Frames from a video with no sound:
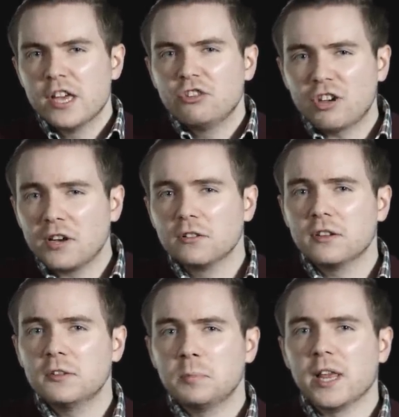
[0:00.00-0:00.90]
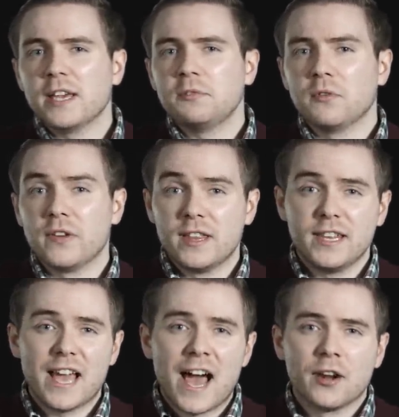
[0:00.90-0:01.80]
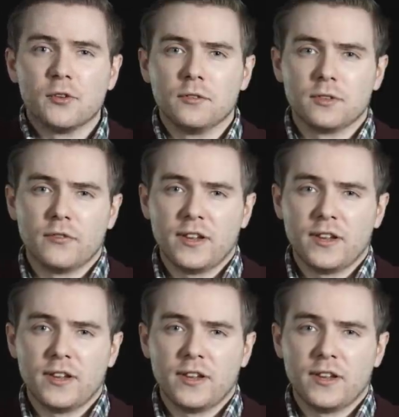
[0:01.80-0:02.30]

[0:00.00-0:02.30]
Shackleton's place within the annals of